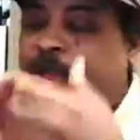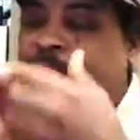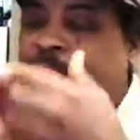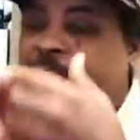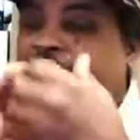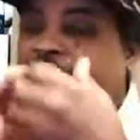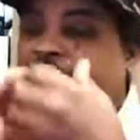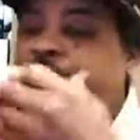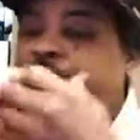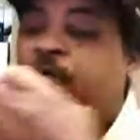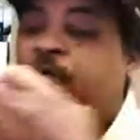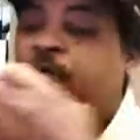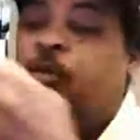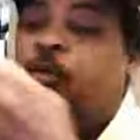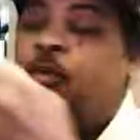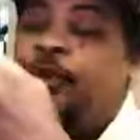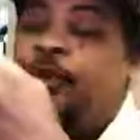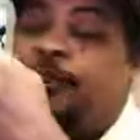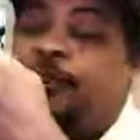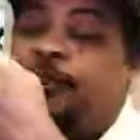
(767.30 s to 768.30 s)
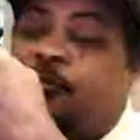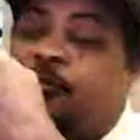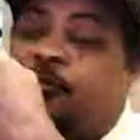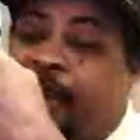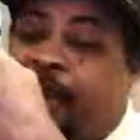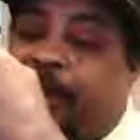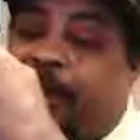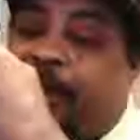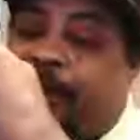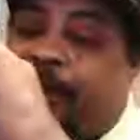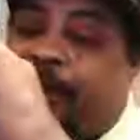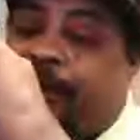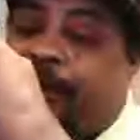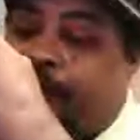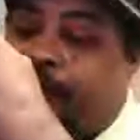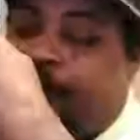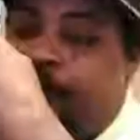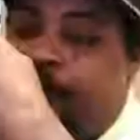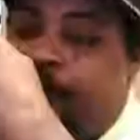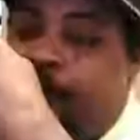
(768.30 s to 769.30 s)
and doing this right
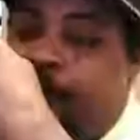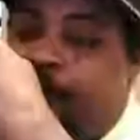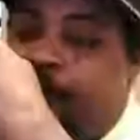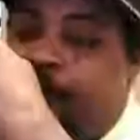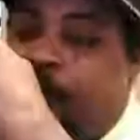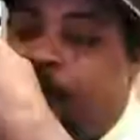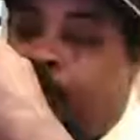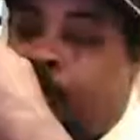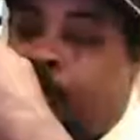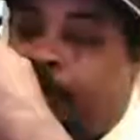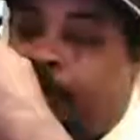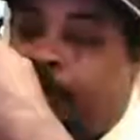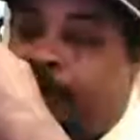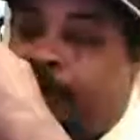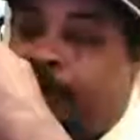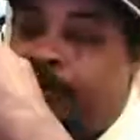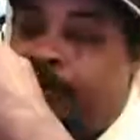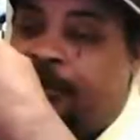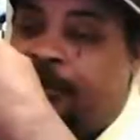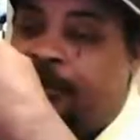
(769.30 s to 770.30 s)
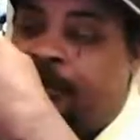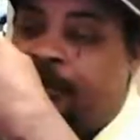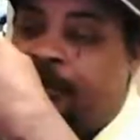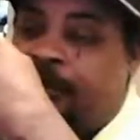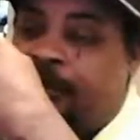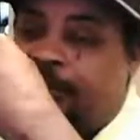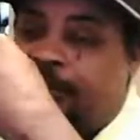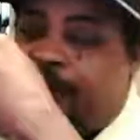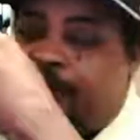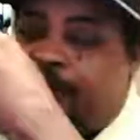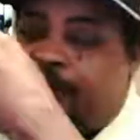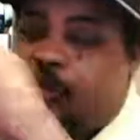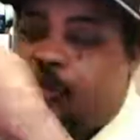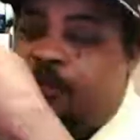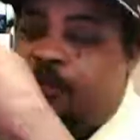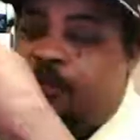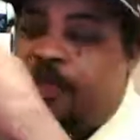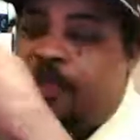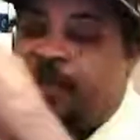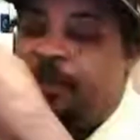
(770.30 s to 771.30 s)
here. Okay? As
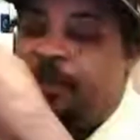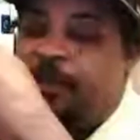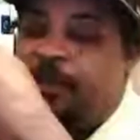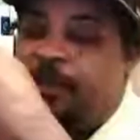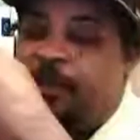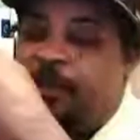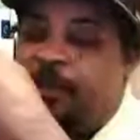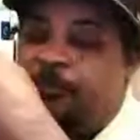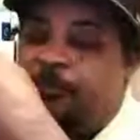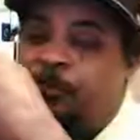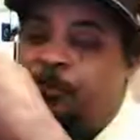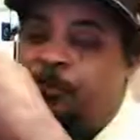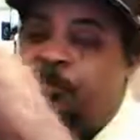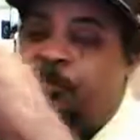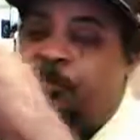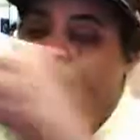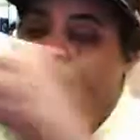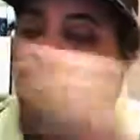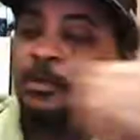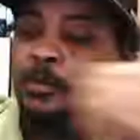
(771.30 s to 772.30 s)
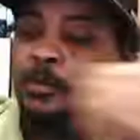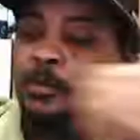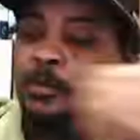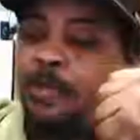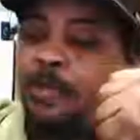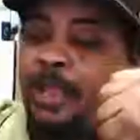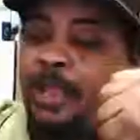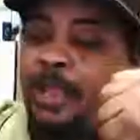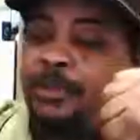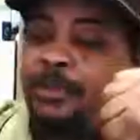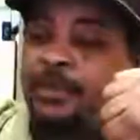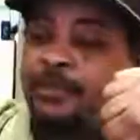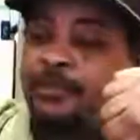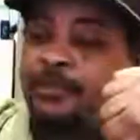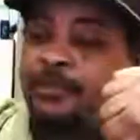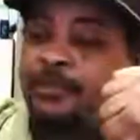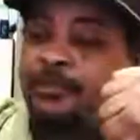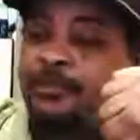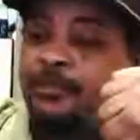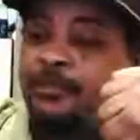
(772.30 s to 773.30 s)
long as they can keep you like
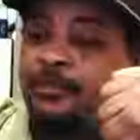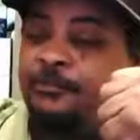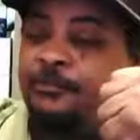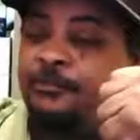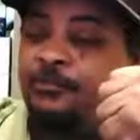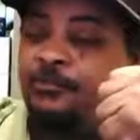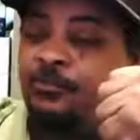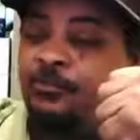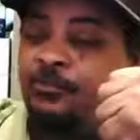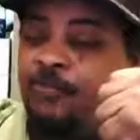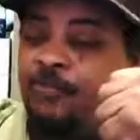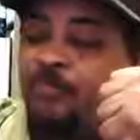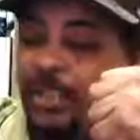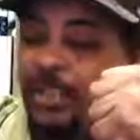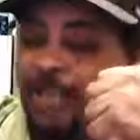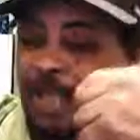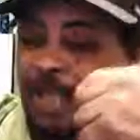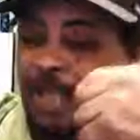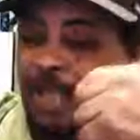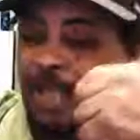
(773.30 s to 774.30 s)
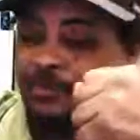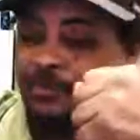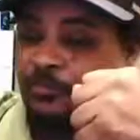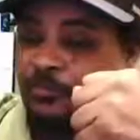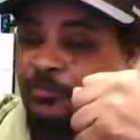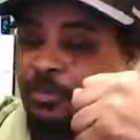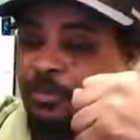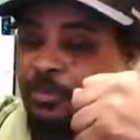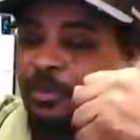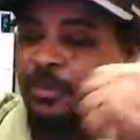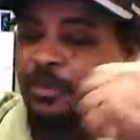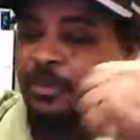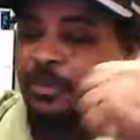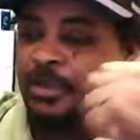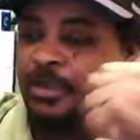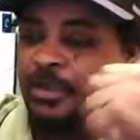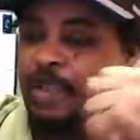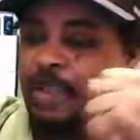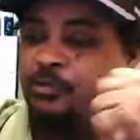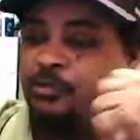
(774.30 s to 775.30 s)
this, they got you.
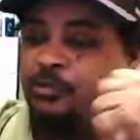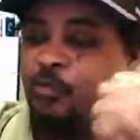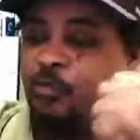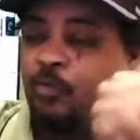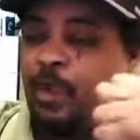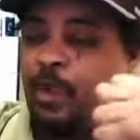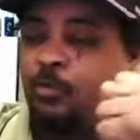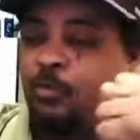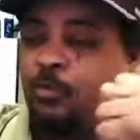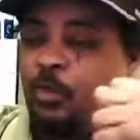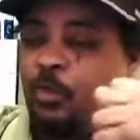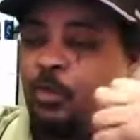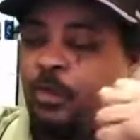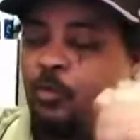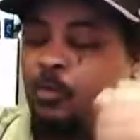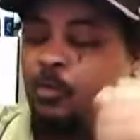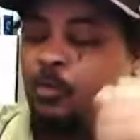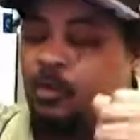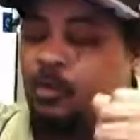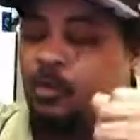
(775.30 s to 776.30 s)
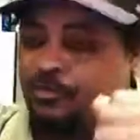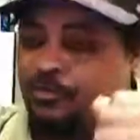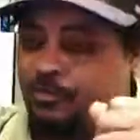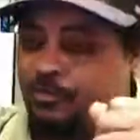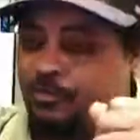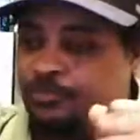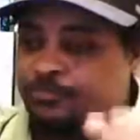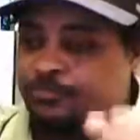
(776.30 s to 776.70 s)
They got you right where they want you.